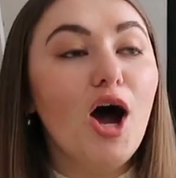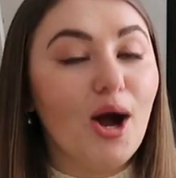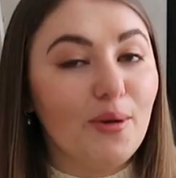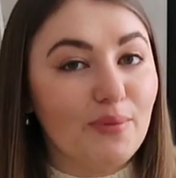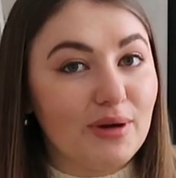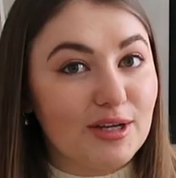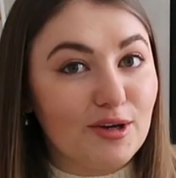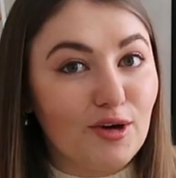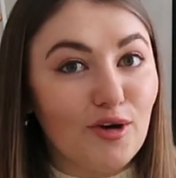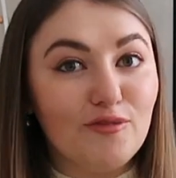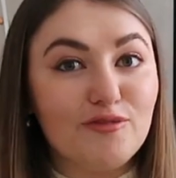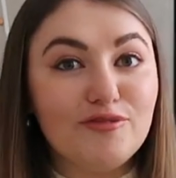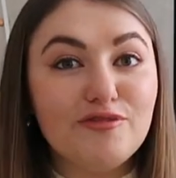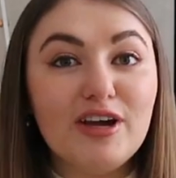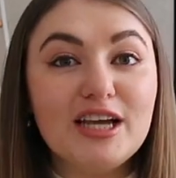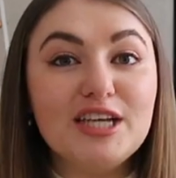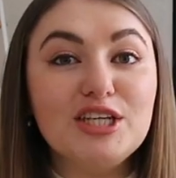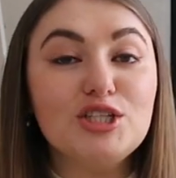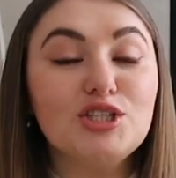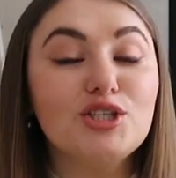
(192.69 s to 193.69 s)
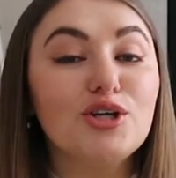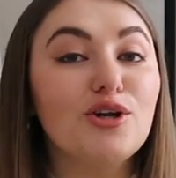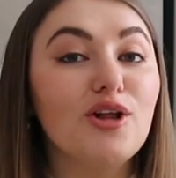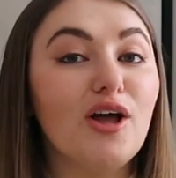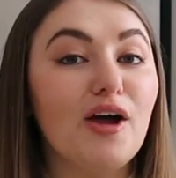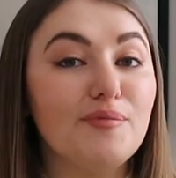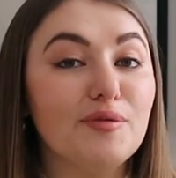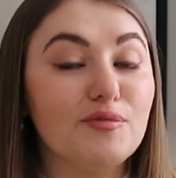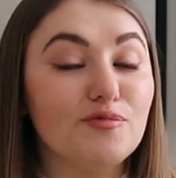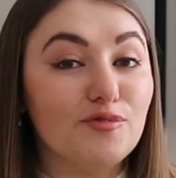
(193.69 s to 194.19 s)
I went and got a facial.
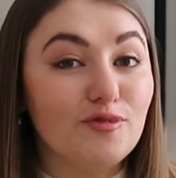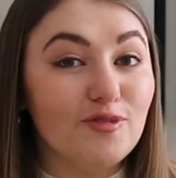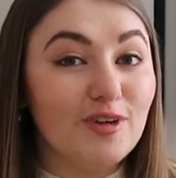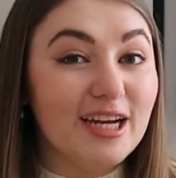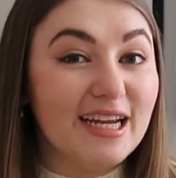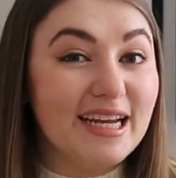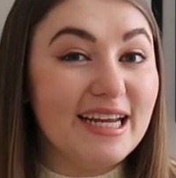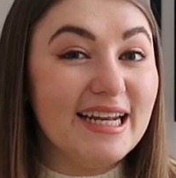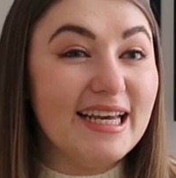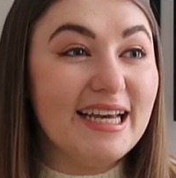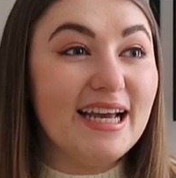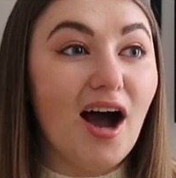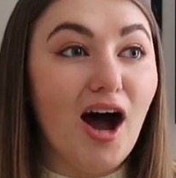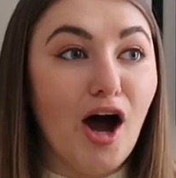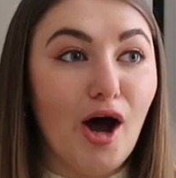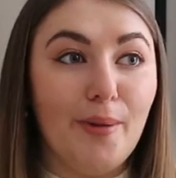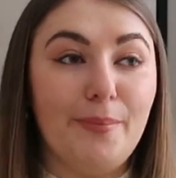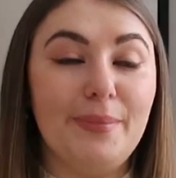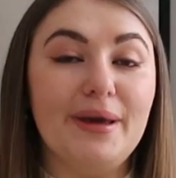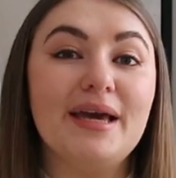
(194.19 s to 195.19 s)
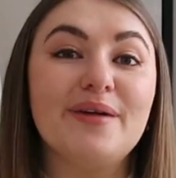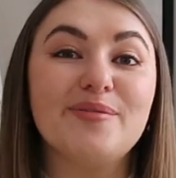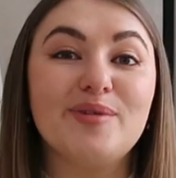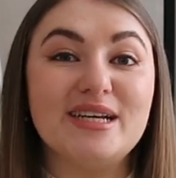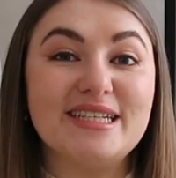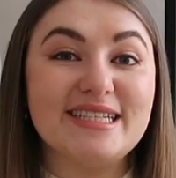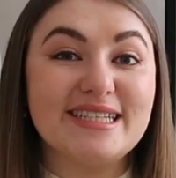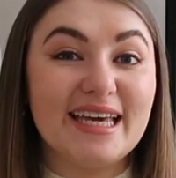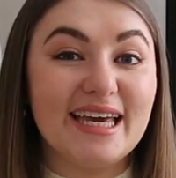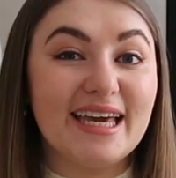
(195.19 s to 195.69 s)
I've been really upping
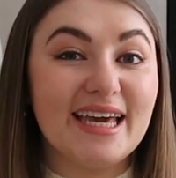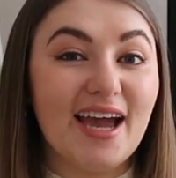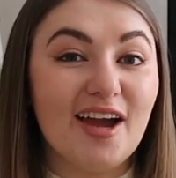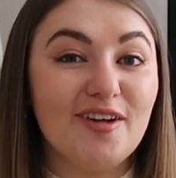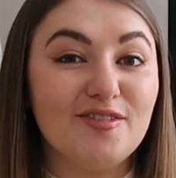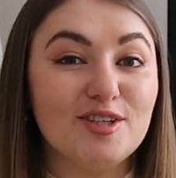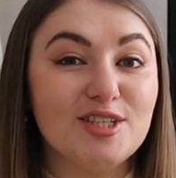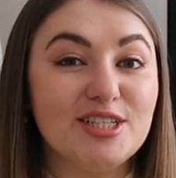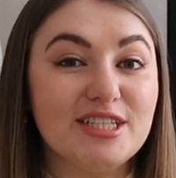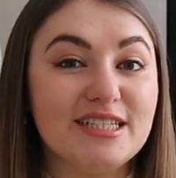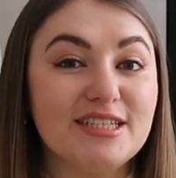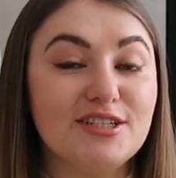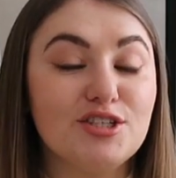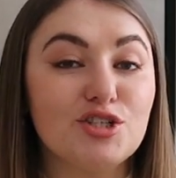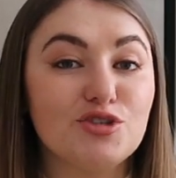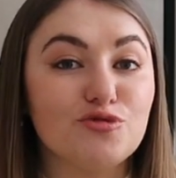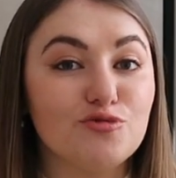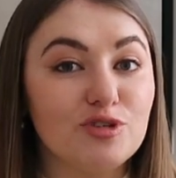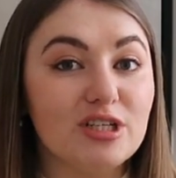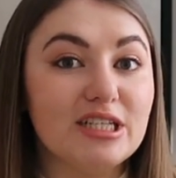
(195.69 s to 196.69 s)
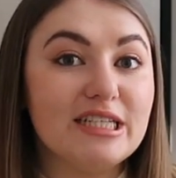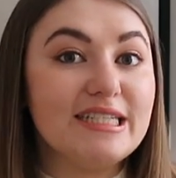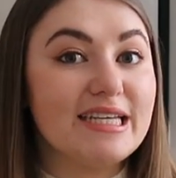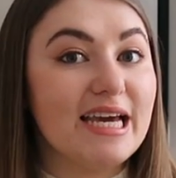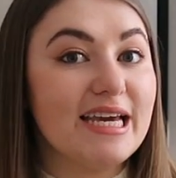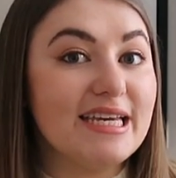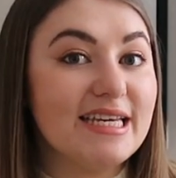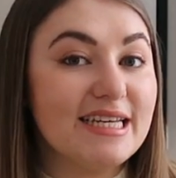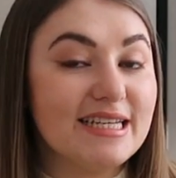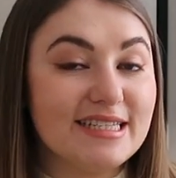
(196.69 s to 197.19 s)
my skincare routine and just really
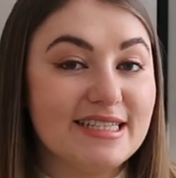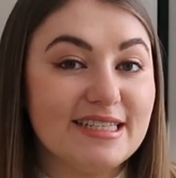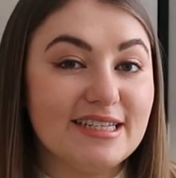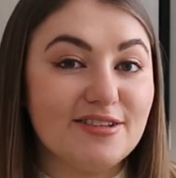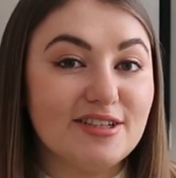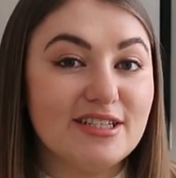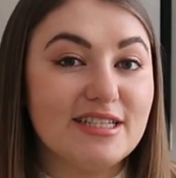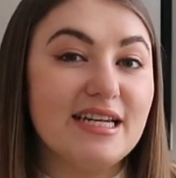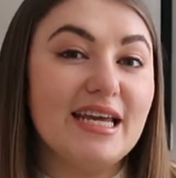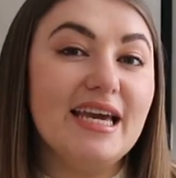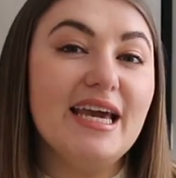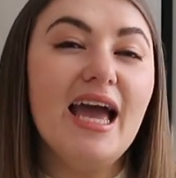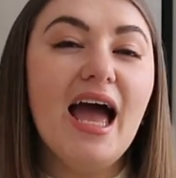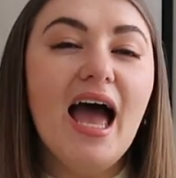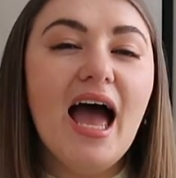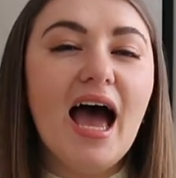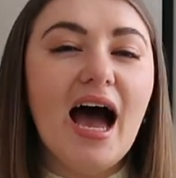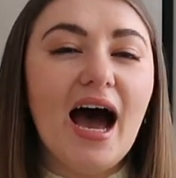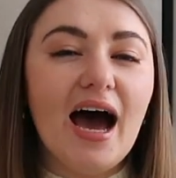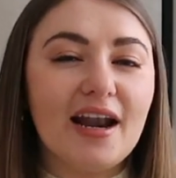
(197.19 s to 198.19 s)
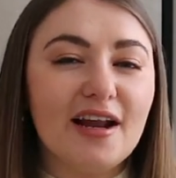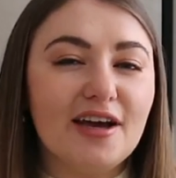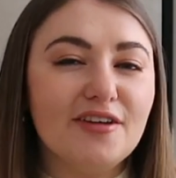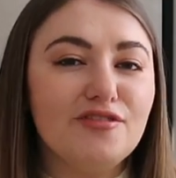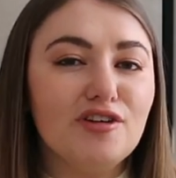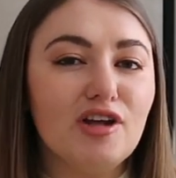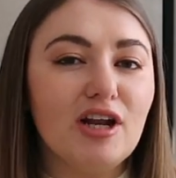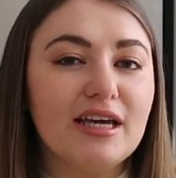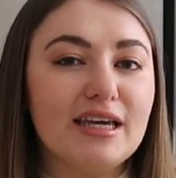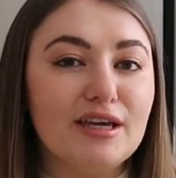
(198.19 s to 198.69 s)
taking it seriously and I
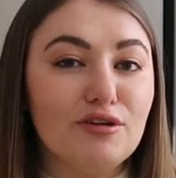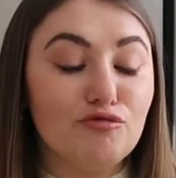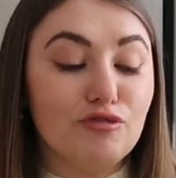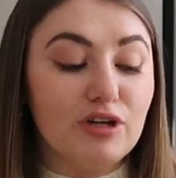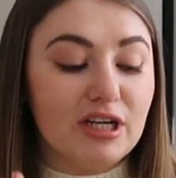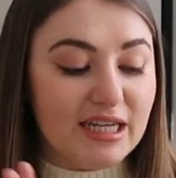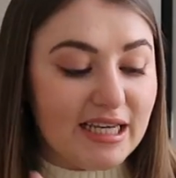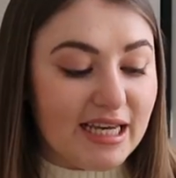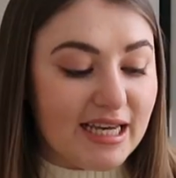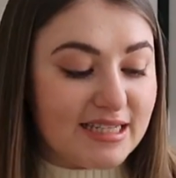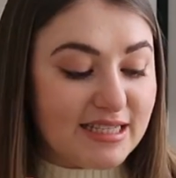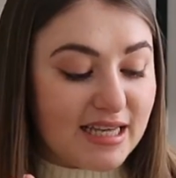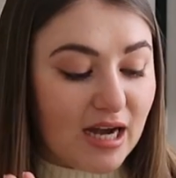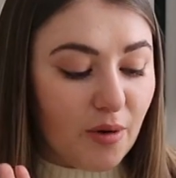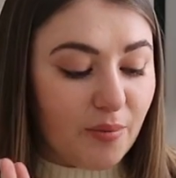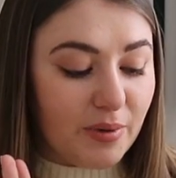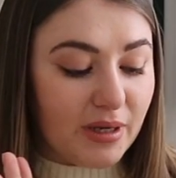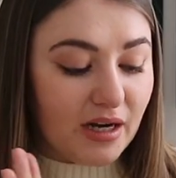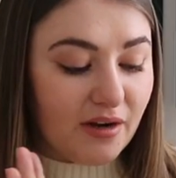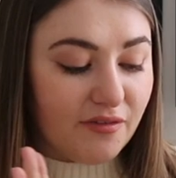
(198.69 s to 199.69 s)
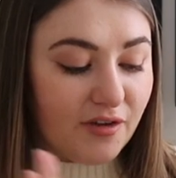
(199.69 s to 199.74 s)
feel like it really is helping.